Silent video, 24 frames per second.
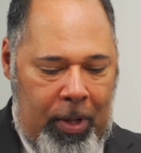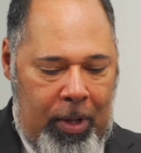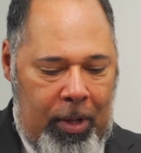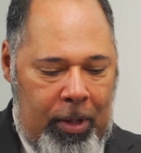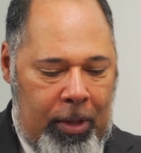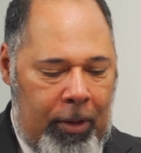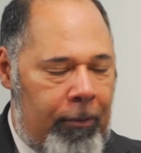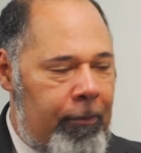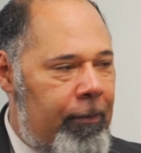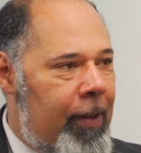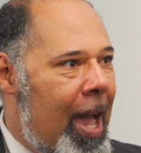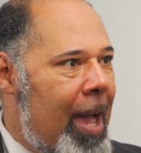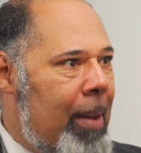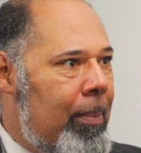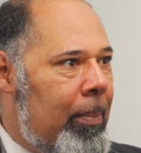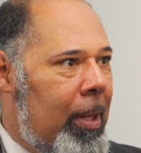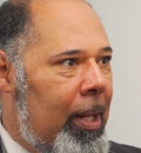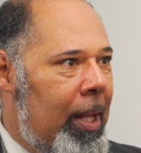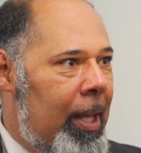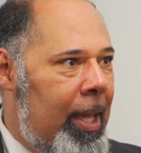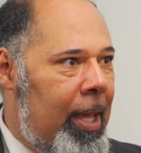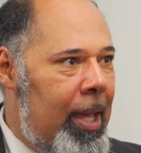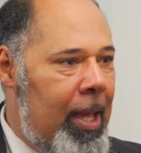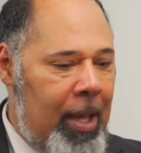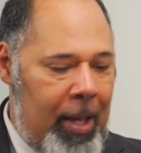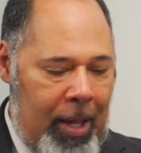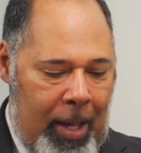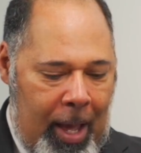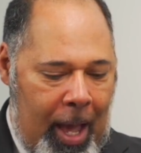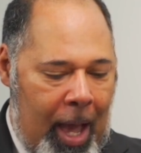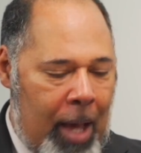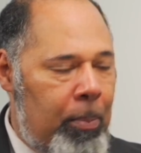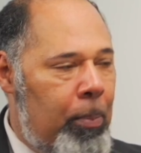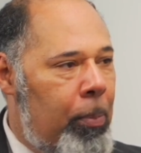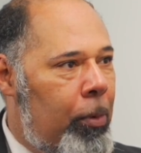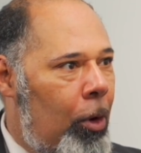the family,
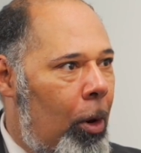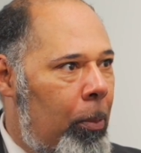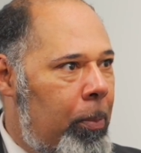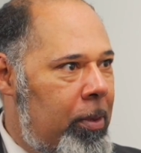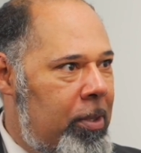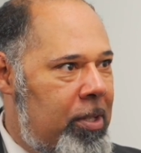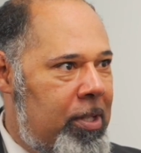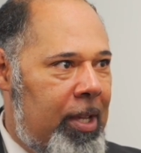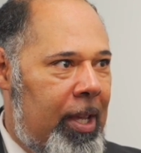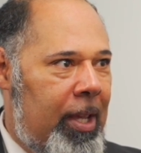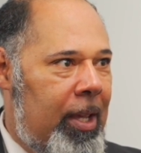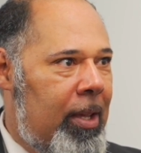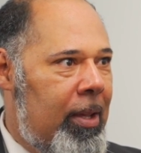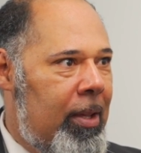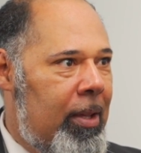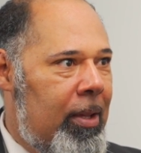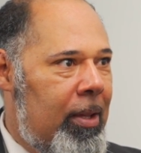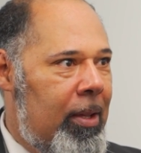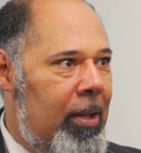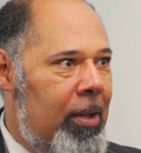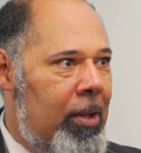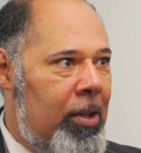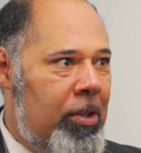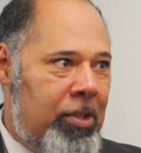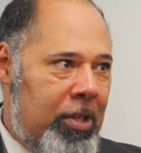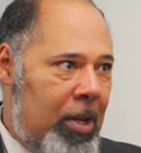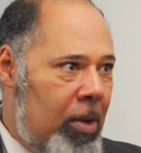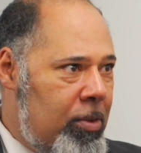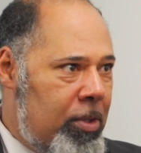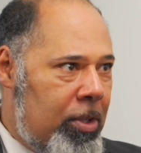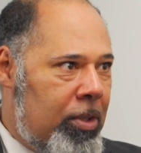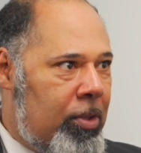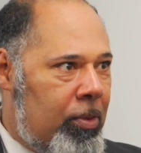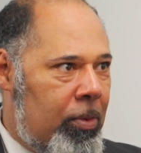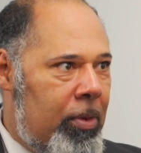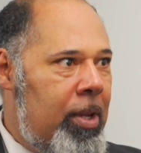and property. Because those
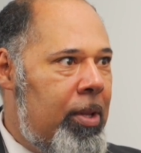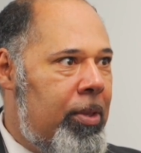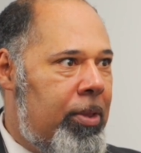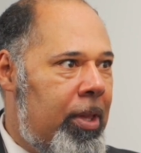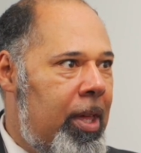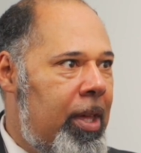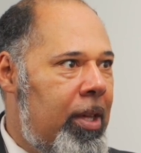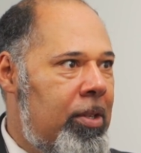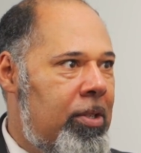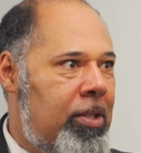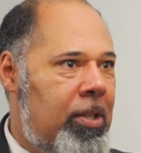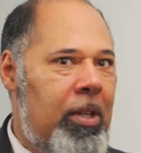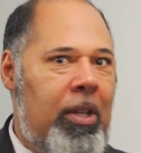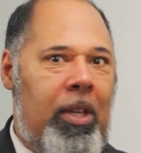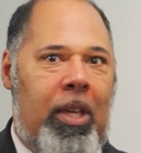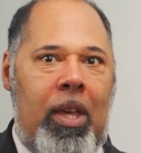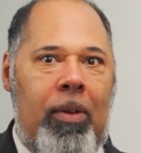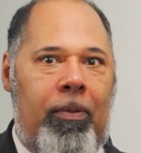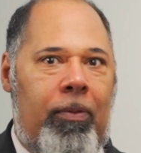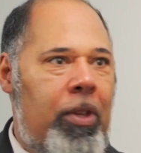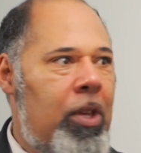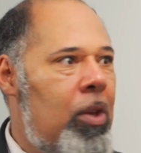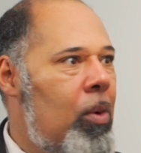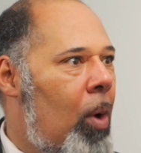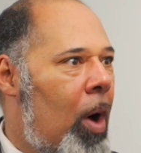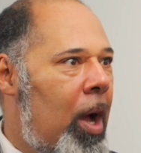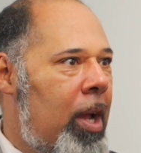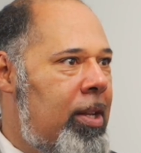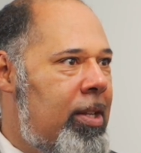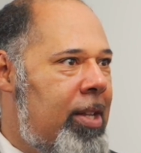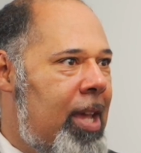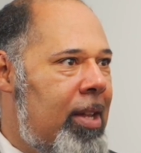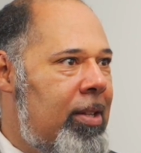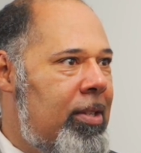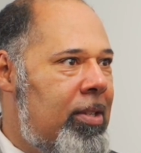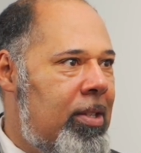are 3 things that give you
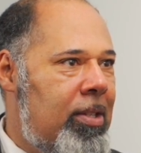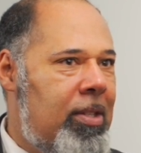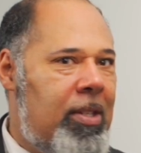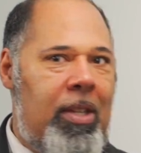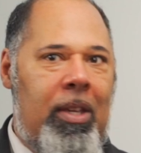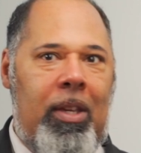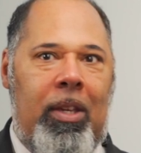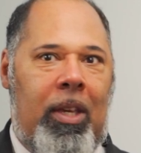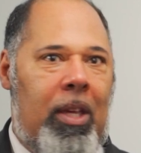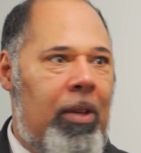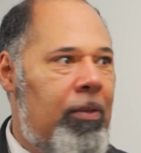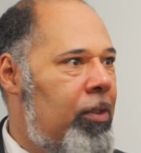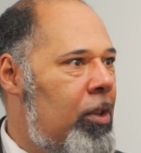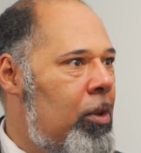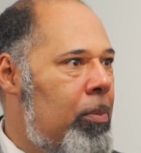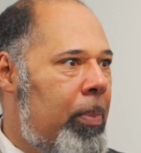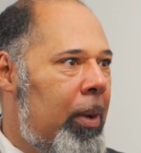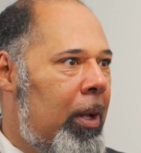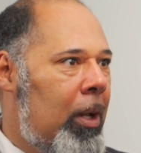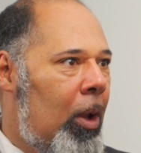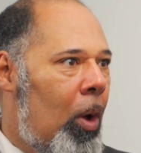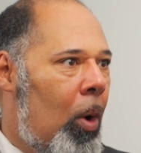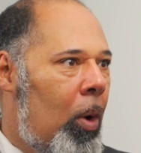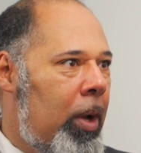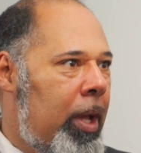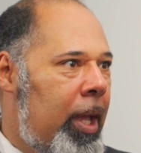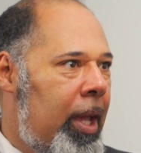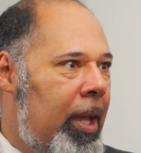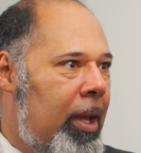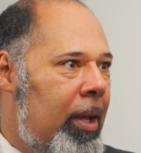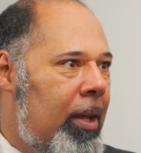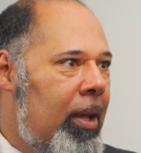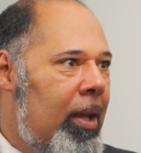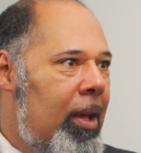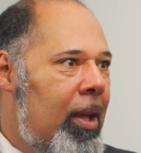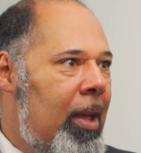identity and give you
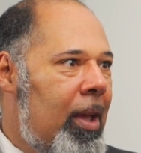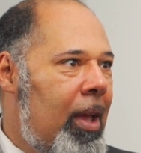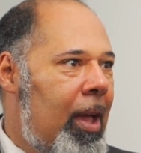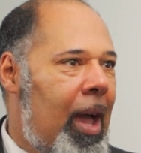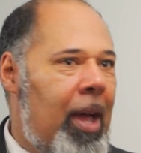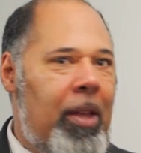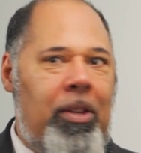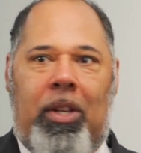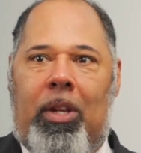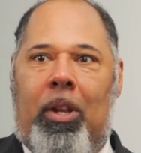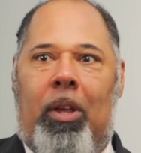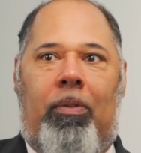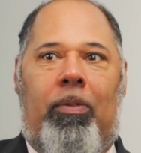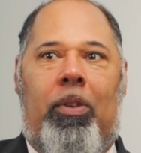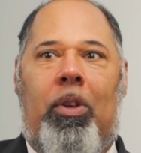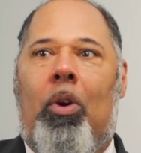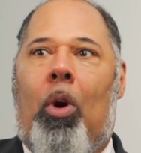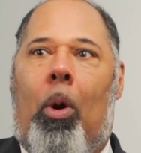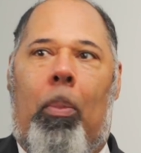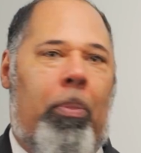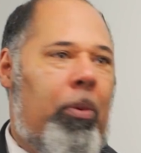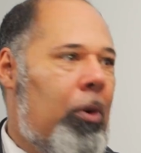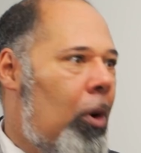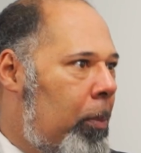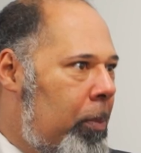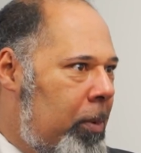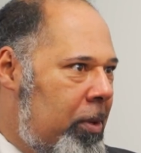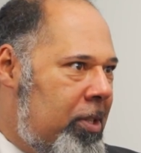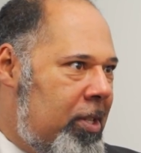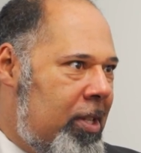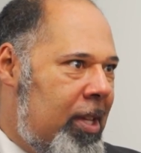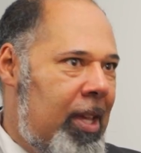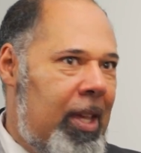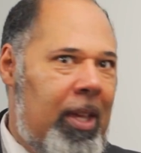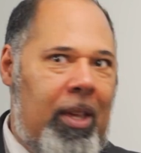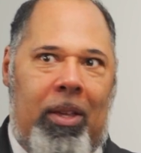belonging. And you know, if you've got
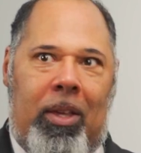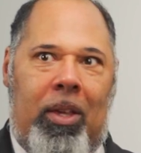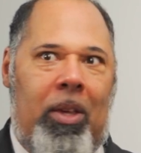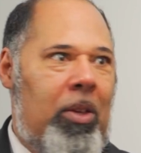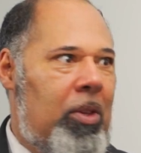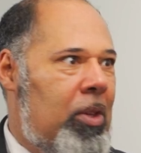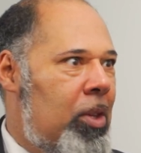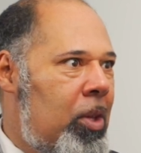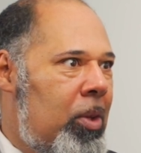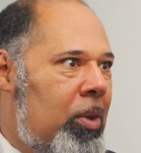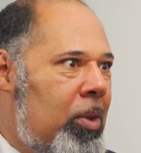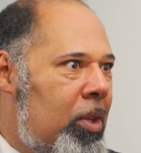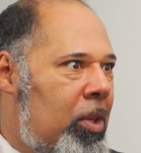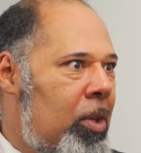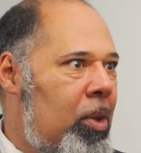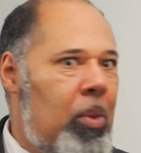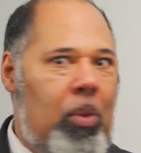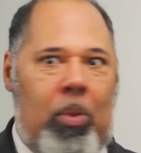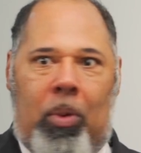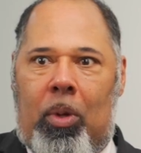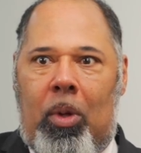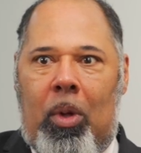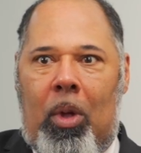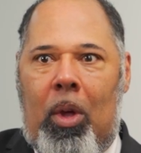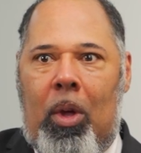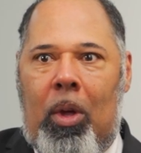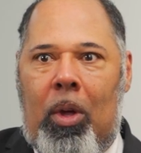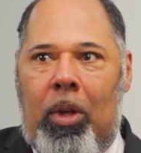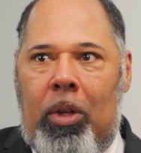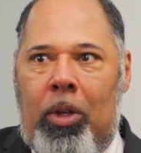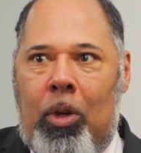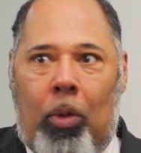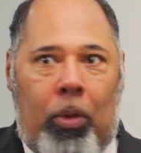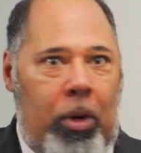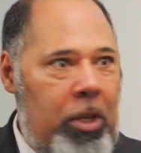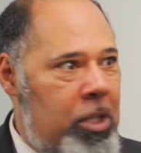property,
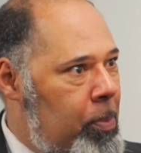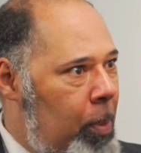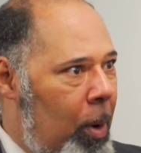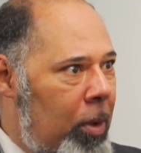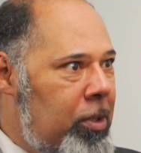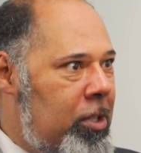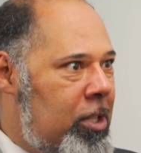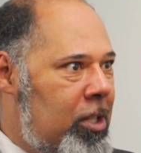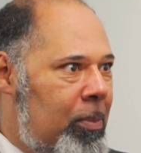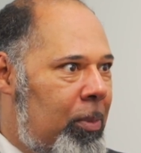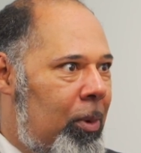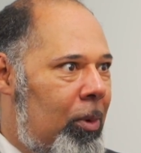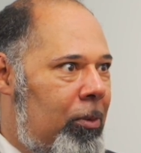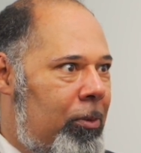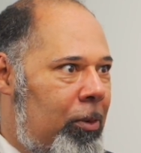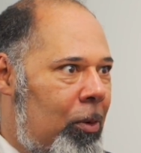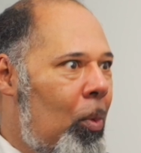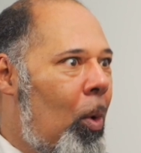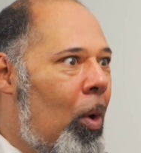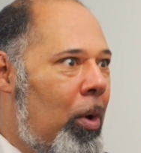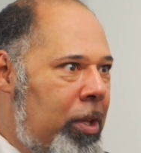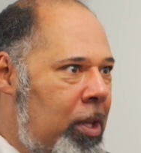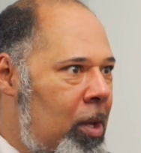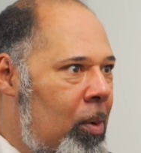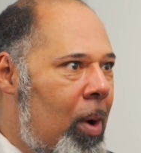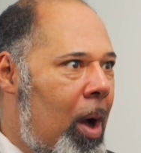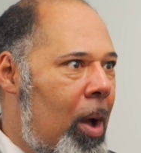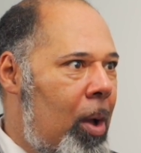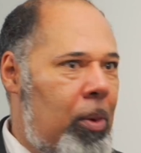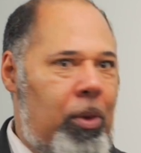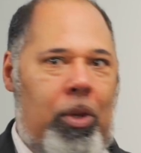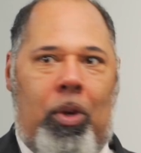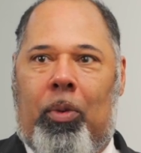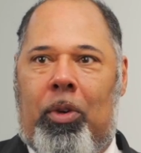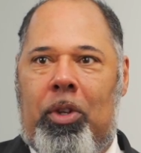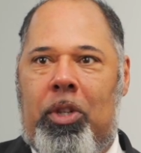you're responsible for what you own.
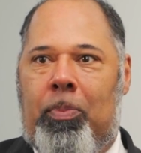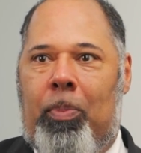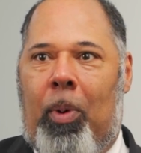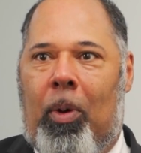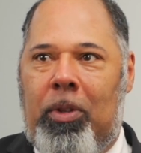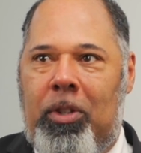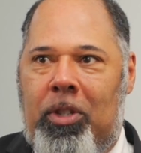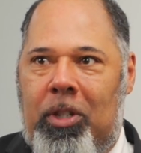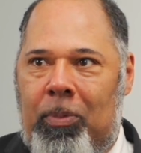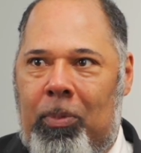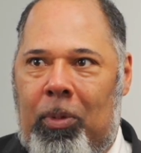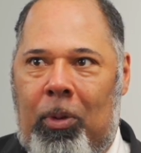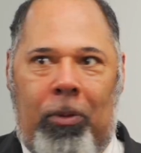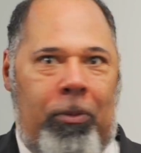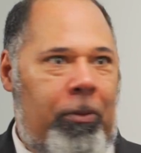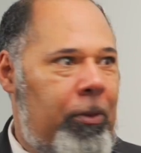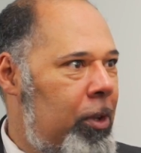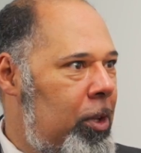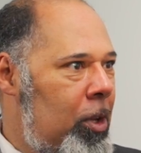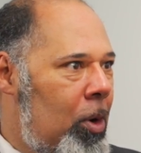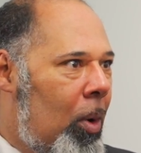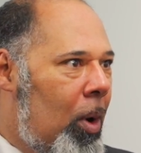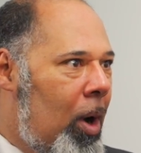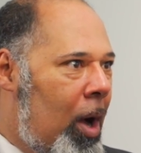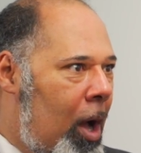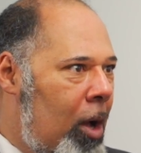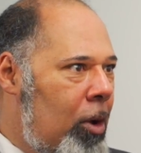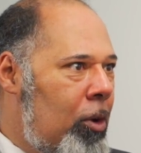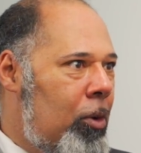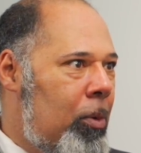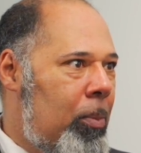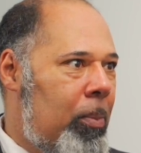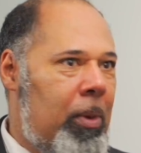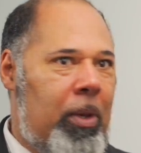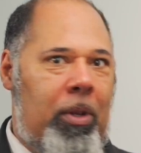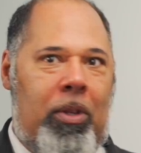You're responsible for your
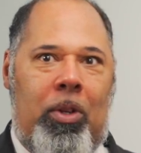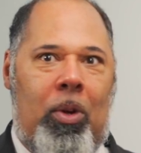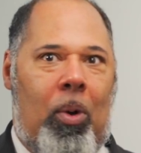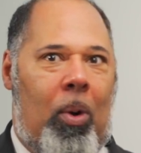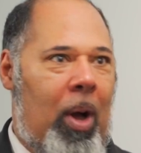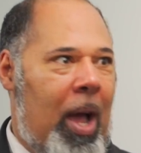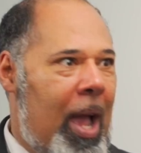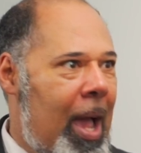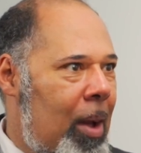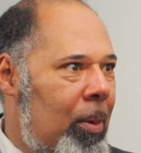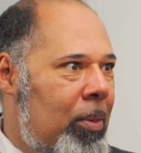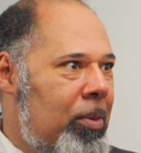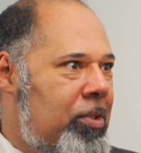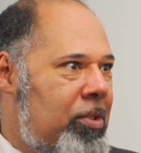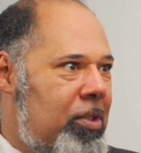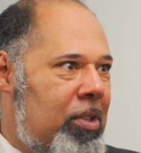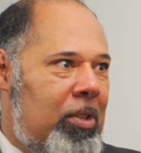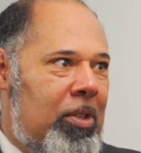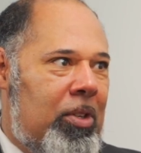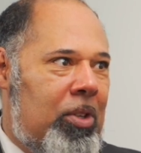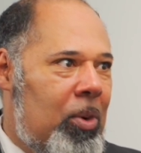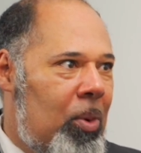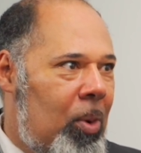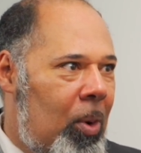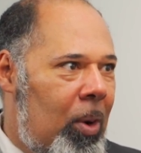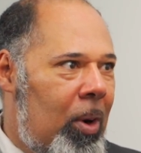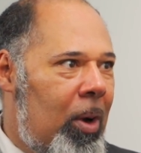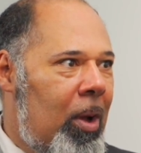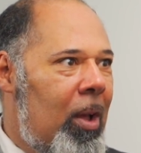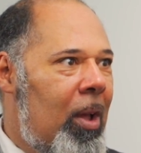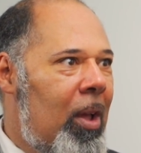home and your house and your